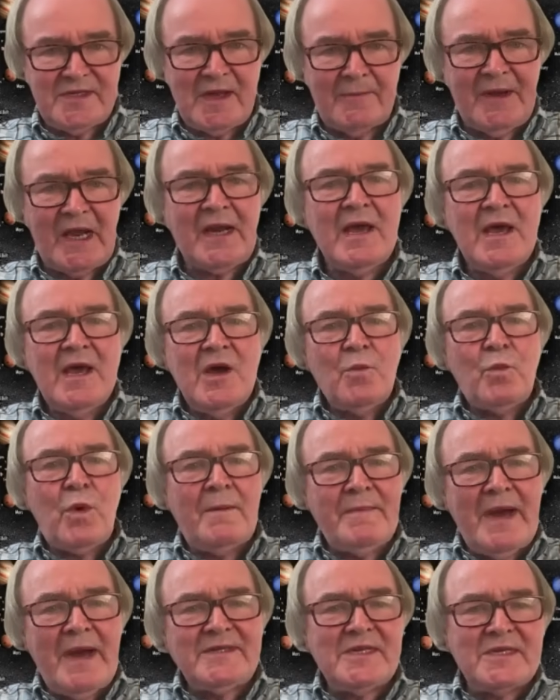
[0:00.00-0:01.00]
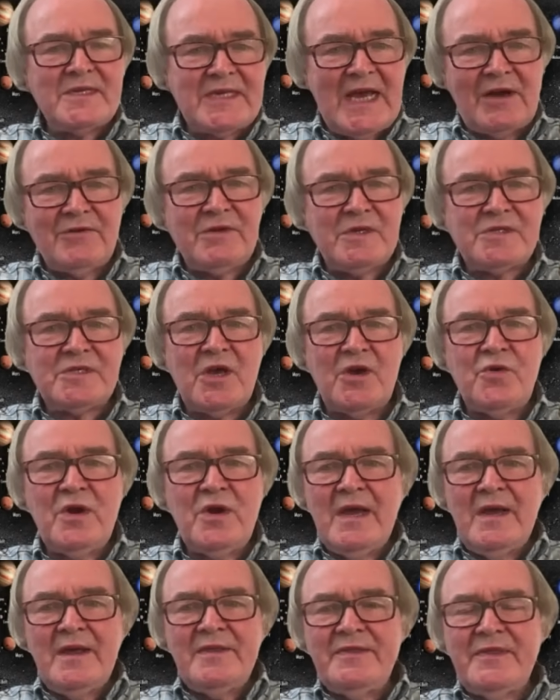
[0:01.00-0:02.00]
I mean, one makes it sound as though
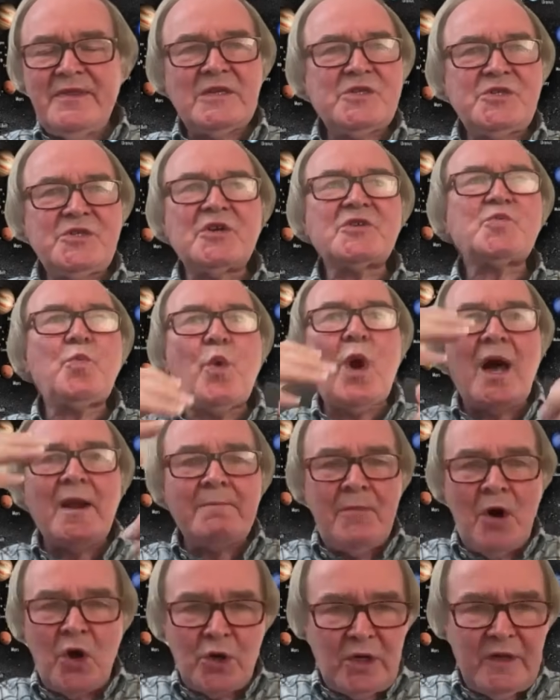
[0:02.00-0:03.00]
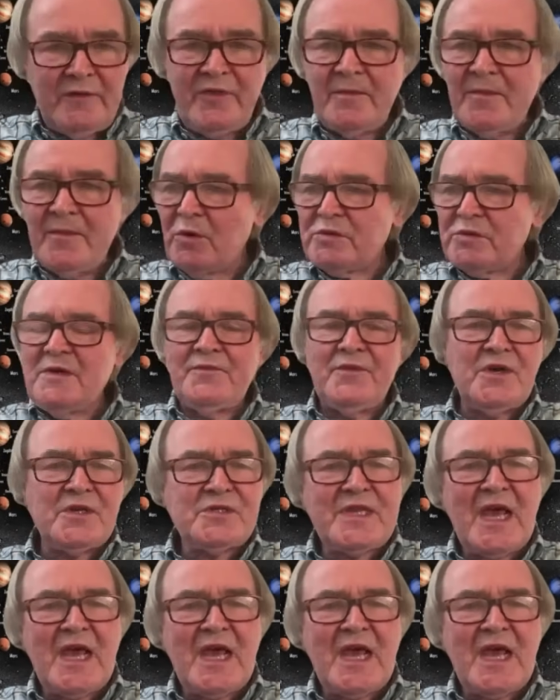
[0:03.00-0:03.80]
there's just one model of the multiverse.